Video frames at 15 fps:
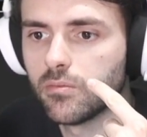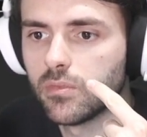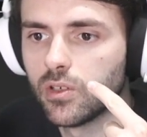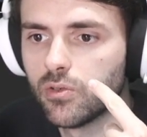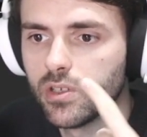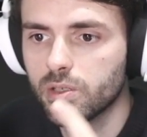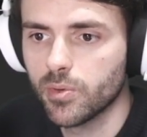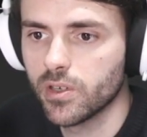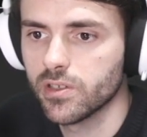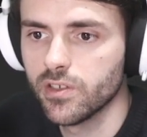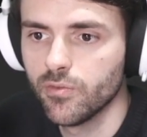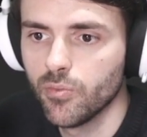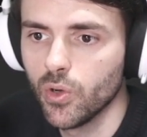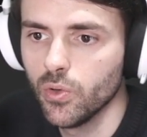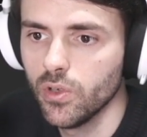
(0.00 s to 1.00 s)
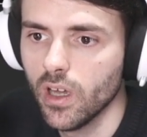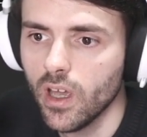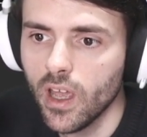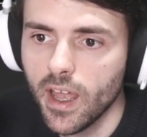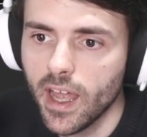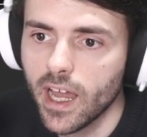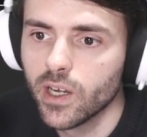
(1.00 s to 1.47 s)
responsive mode,
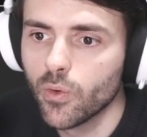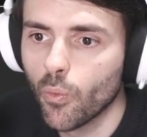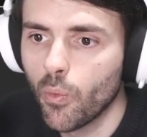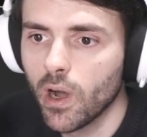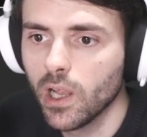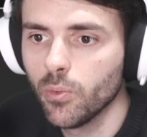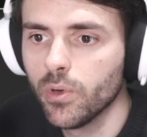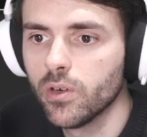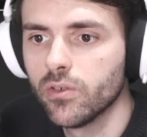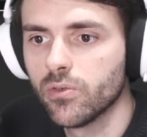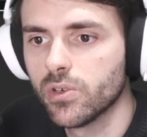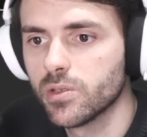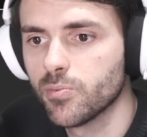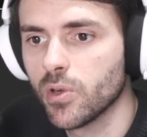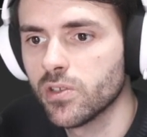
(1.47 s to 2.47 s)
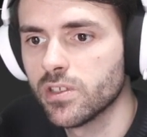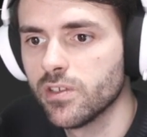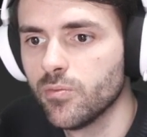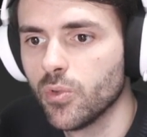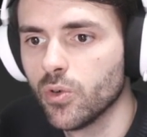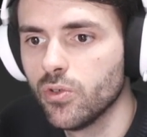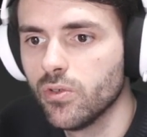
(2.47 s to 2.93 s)
and while we're in responsive
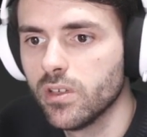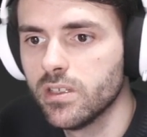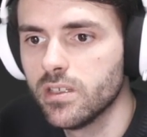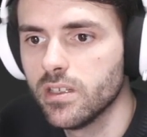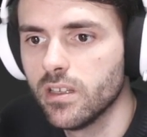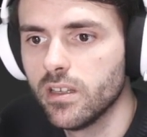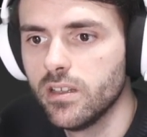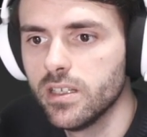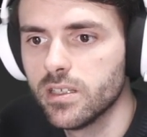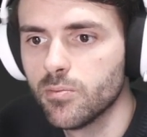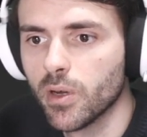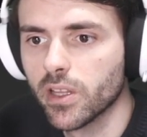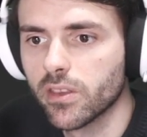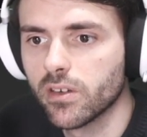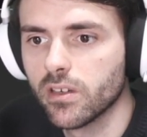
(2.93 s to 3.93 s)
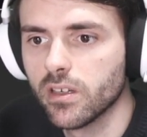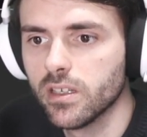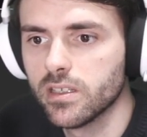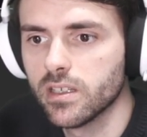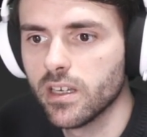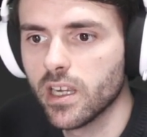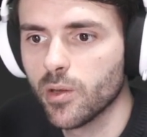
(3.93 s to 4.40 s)
mode, you can see that this button
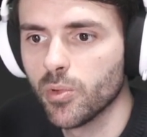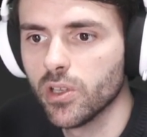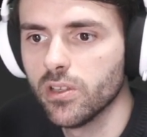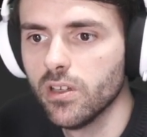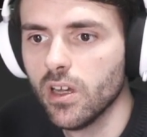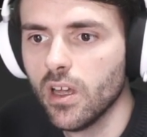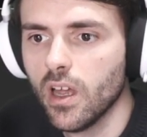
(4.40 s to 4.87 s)
is enabled,